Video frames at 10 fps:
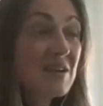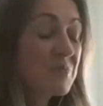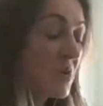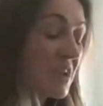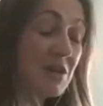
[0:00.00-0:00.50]

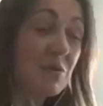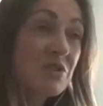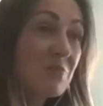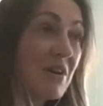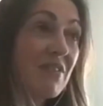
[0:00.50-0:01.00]
put a huge
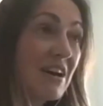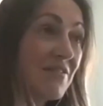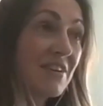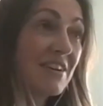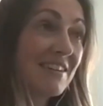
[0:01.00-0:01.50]
amount of
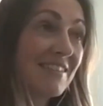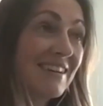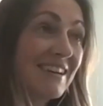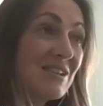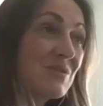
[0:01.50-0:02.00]
effort in.
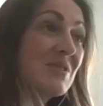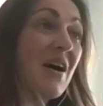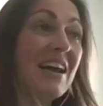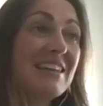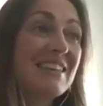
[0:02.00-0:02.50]
So it's
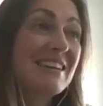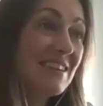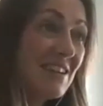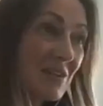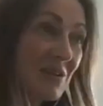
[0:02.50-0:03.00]
not anything
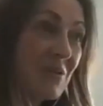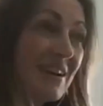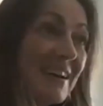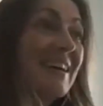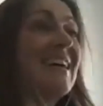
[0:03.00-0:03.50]
new,
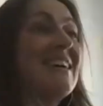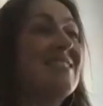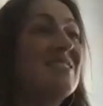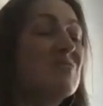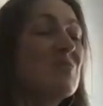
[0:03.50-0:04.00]
it's
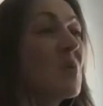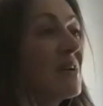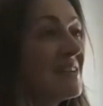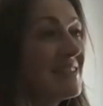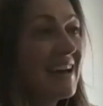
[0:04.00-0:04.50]
just more
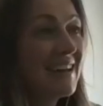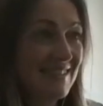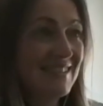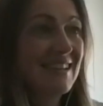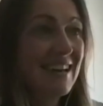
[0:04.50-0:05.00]

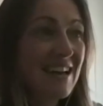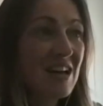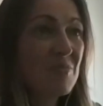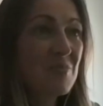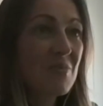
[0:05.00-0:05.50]
intense.
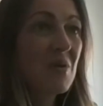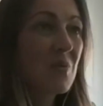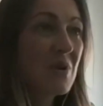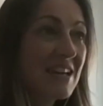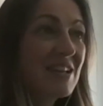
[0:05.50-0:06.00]
And
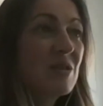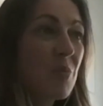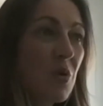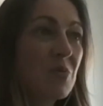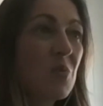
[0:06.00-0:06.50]
we need the
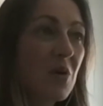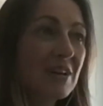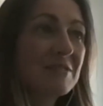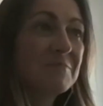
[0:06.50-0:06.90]
board more.